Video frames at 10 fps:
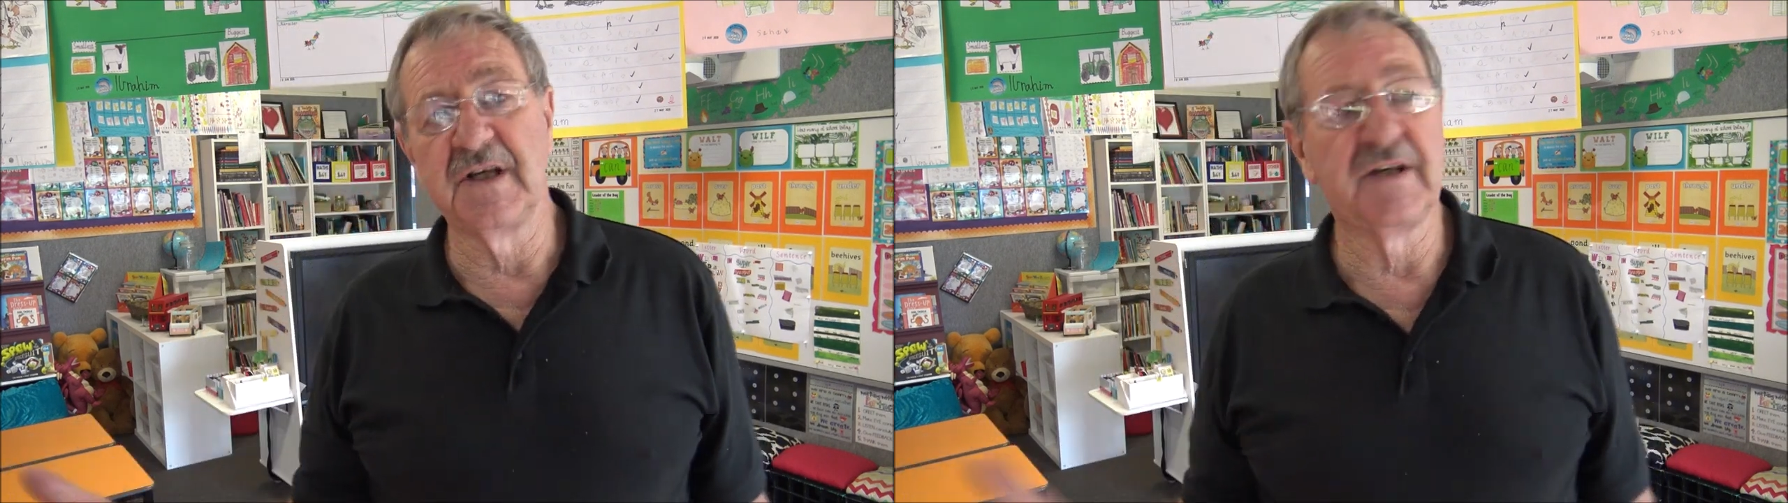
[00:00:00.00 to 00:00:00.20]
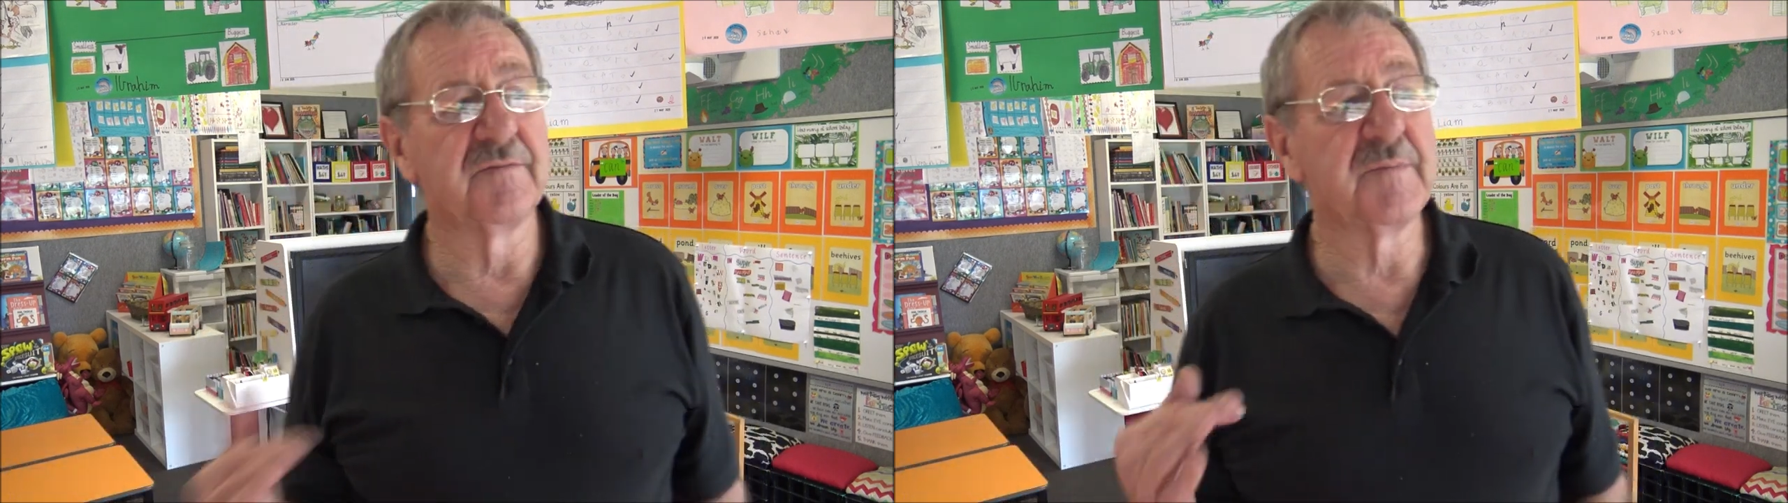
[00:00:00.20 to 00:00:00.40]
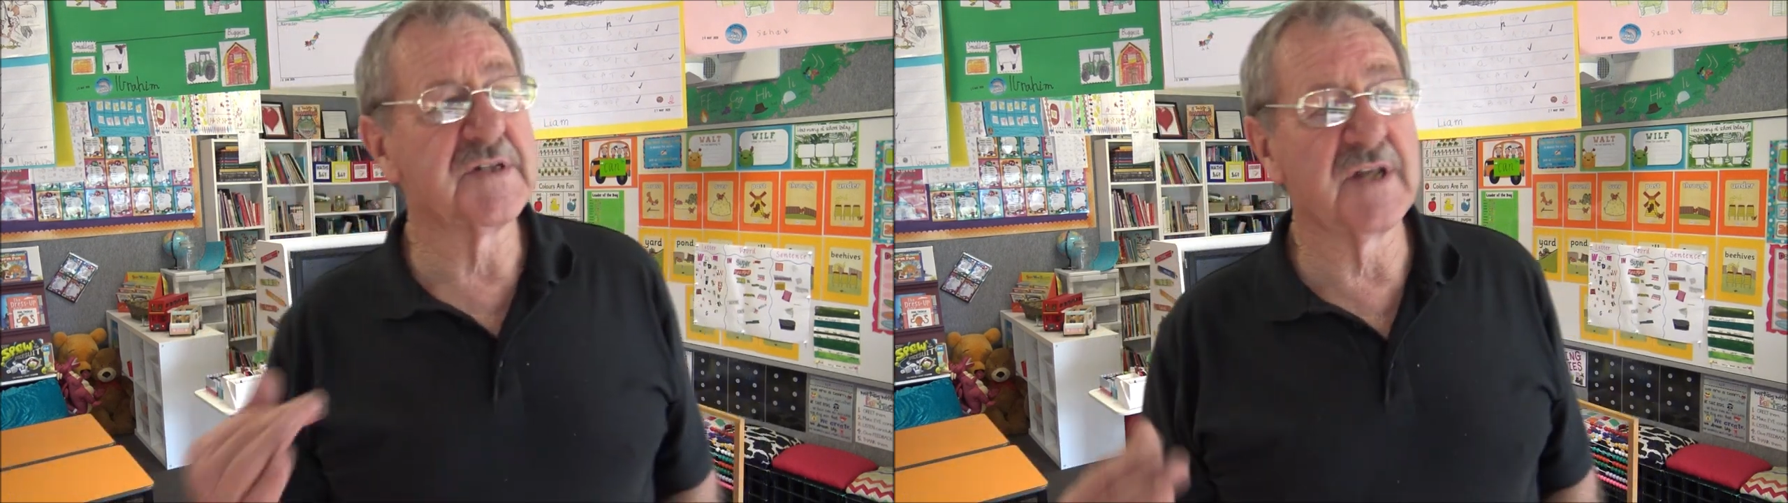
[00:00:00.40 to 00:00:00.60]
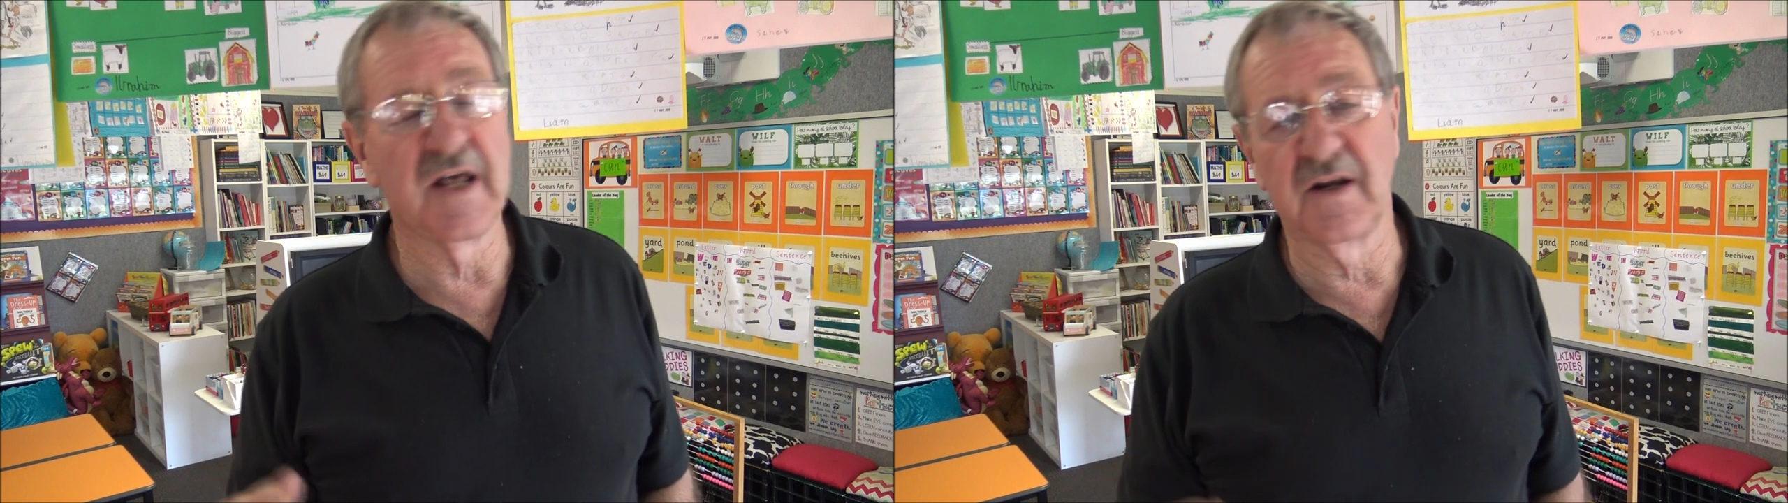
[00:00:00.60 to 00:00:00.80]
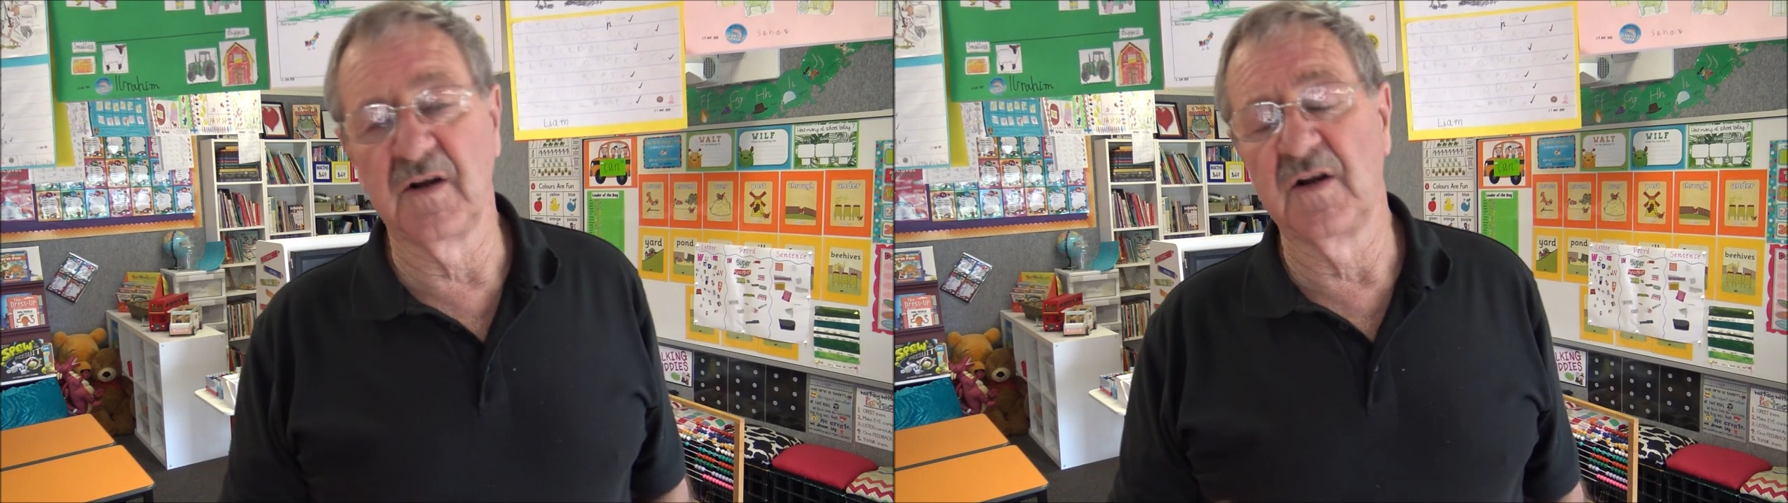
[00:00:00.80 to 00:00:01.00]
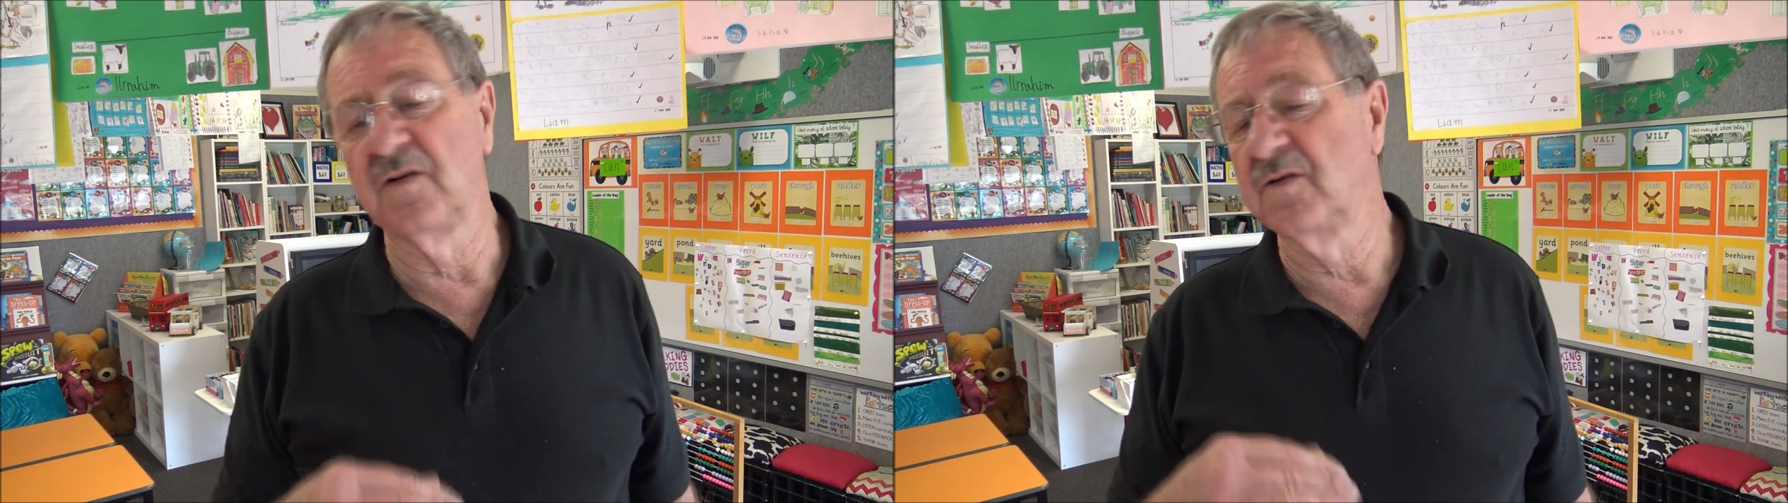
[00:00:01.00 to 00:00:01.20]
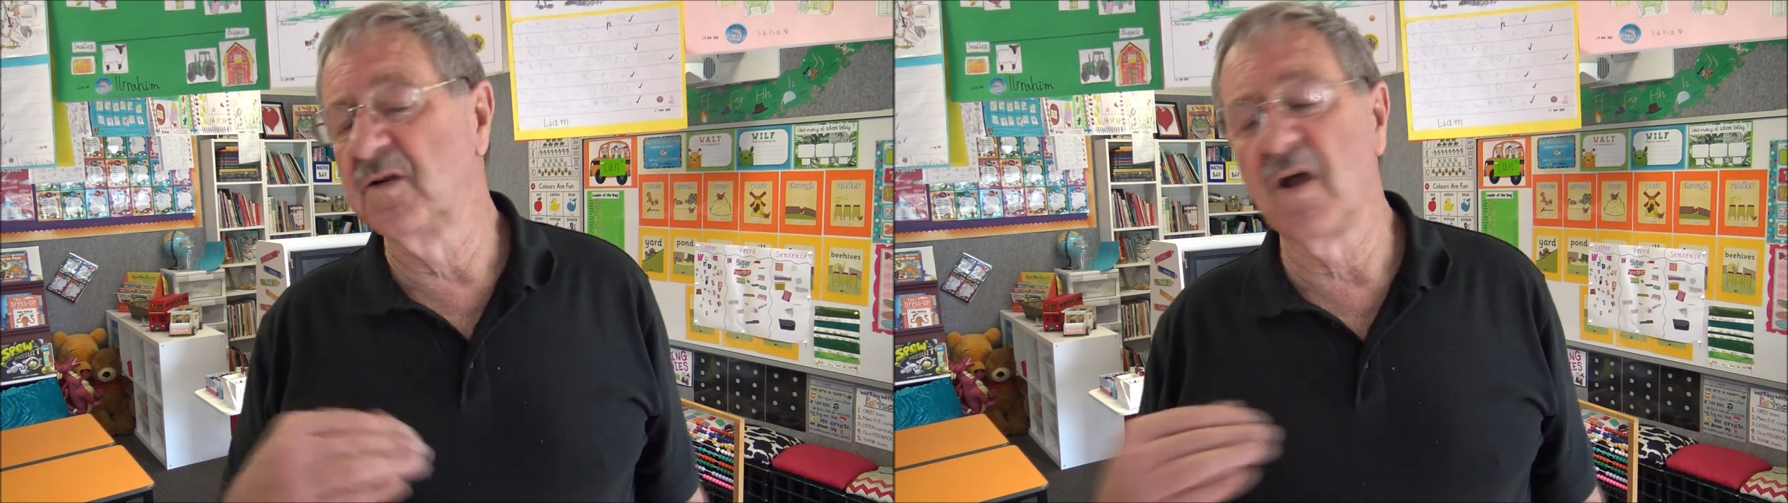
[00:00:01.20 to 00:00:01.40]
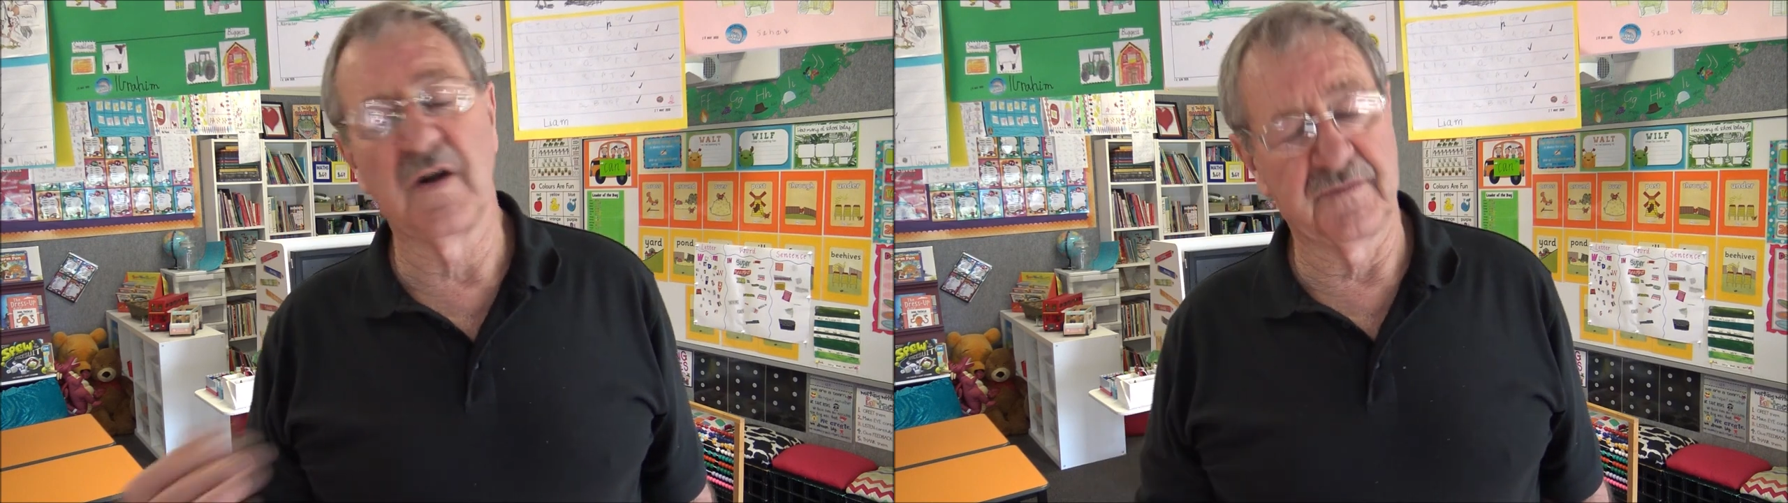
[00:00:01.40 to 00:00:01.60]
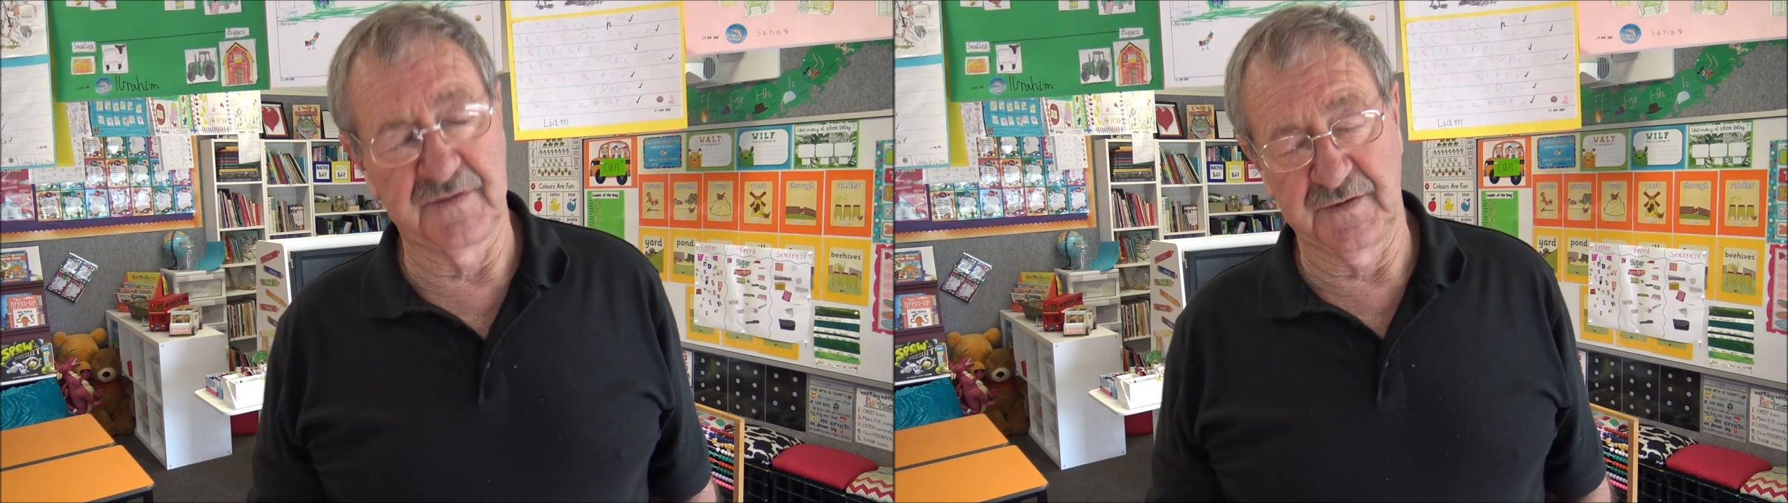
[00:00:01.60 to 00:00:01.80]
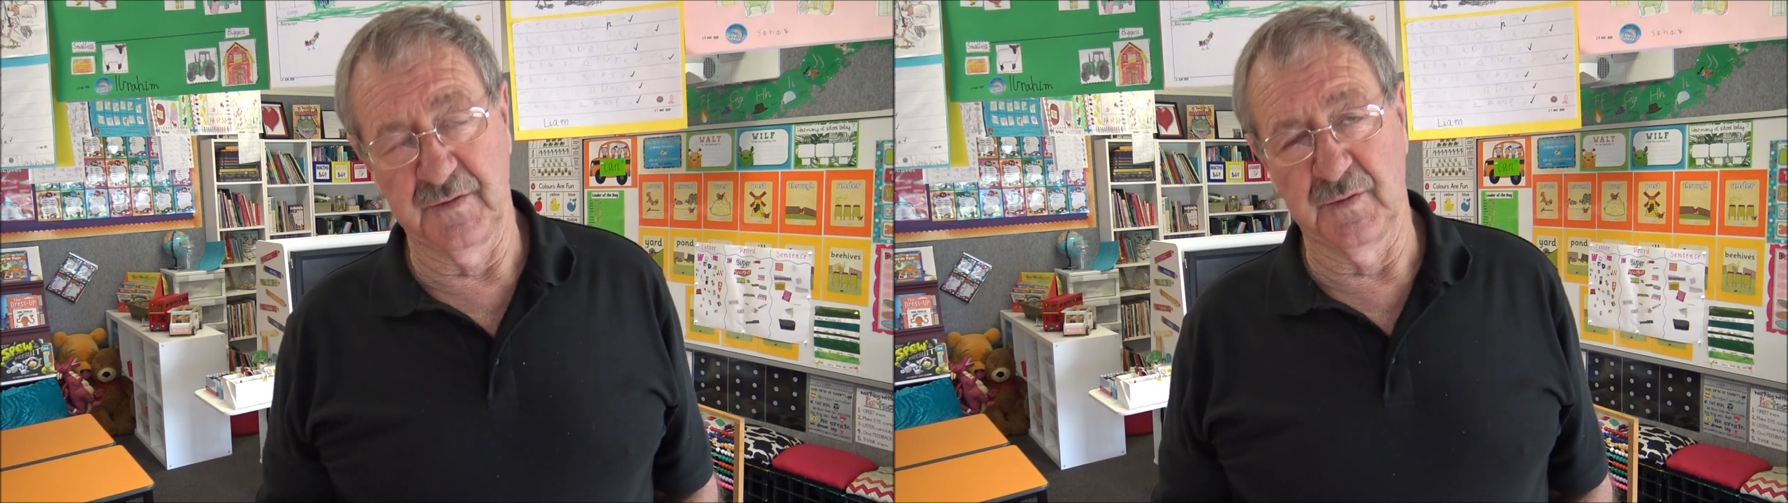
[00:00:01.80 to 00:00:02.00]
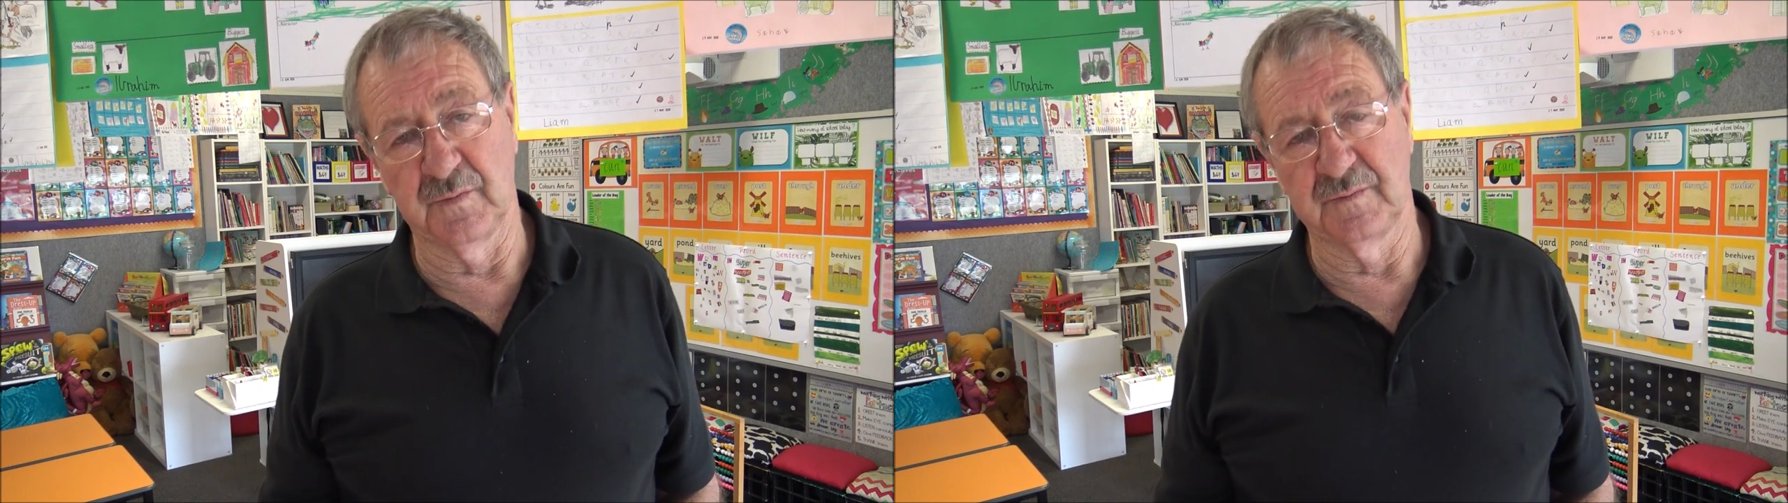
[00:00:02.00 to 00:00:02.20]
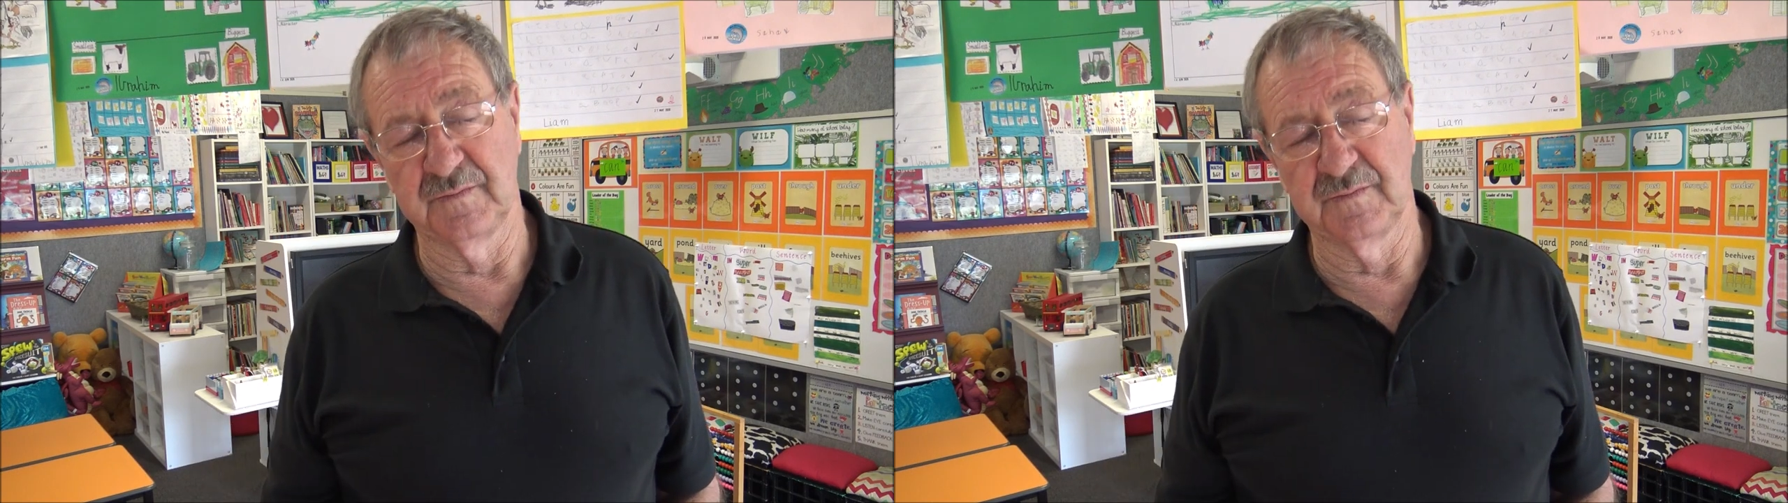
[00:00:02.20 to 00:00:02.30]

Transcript: you've missed out on a lot of school